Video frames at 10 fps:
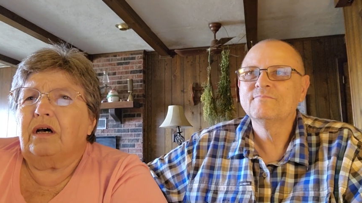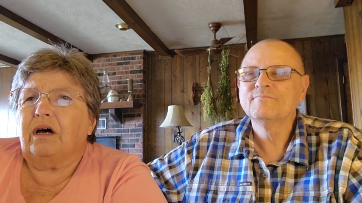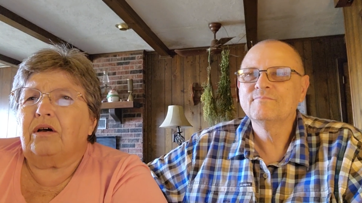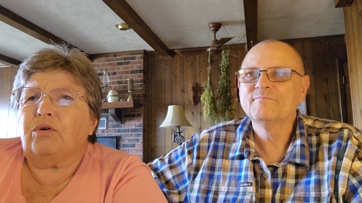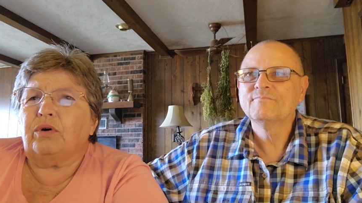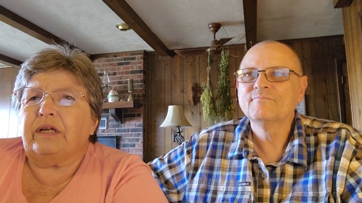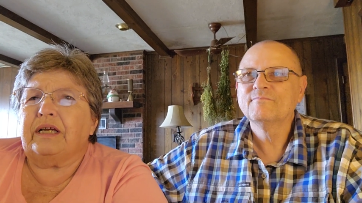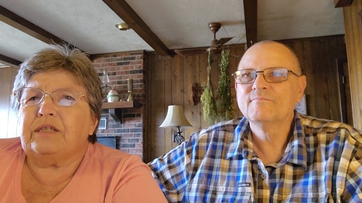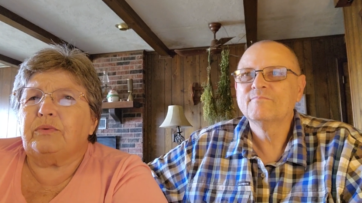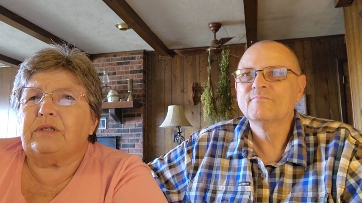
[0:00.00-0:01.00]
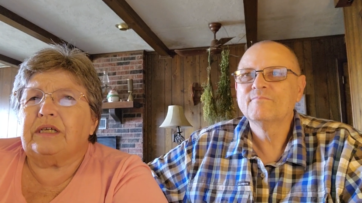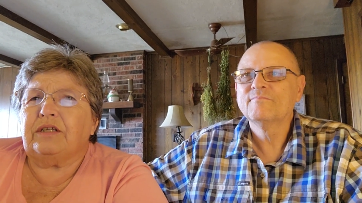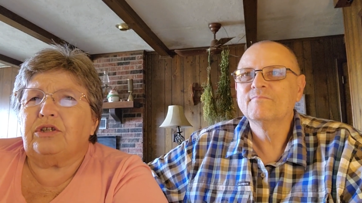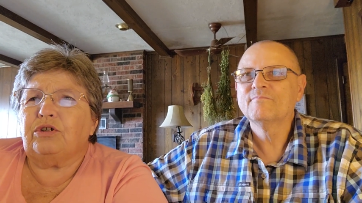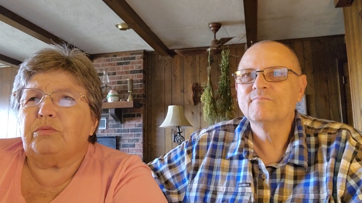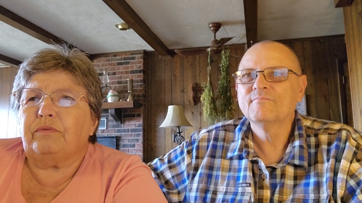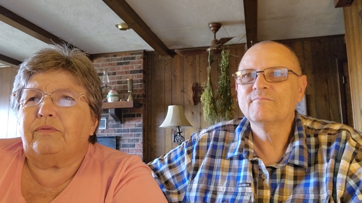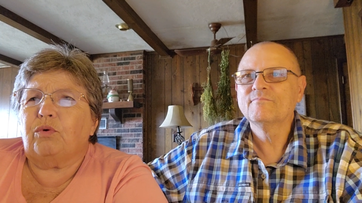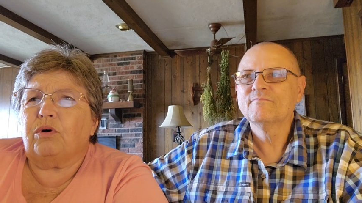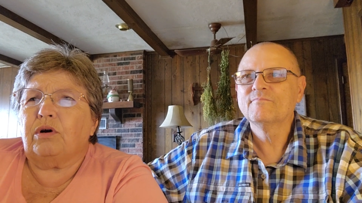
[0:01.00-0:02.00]
Speaker 1: according as we said to you
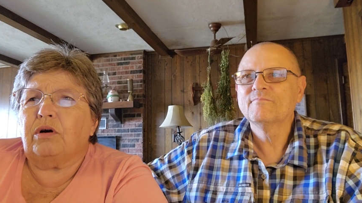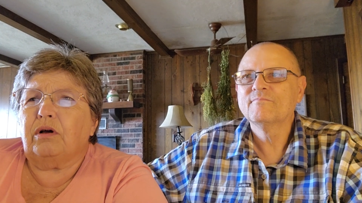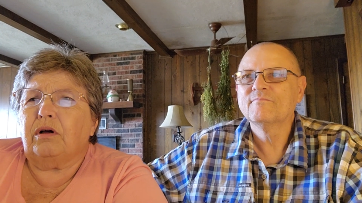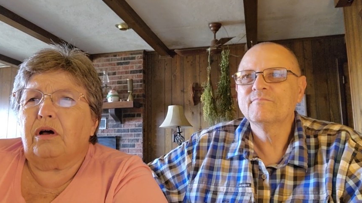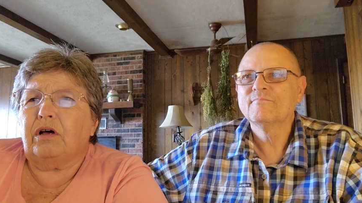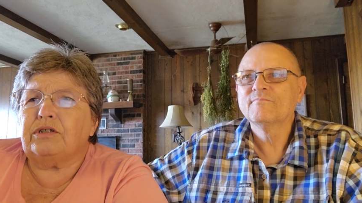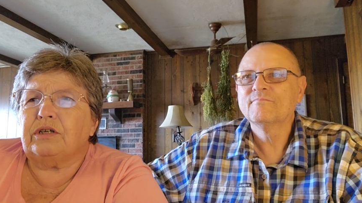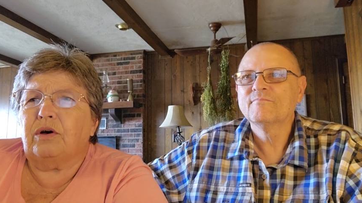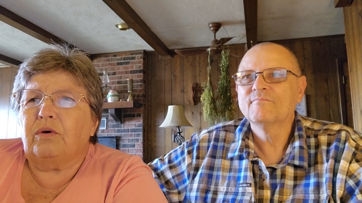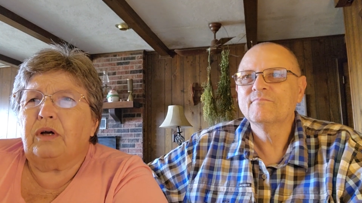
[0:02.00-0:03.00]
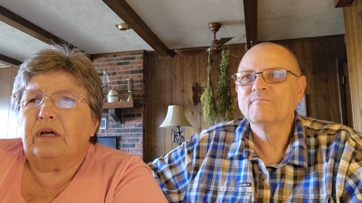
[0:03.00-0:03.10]
before also,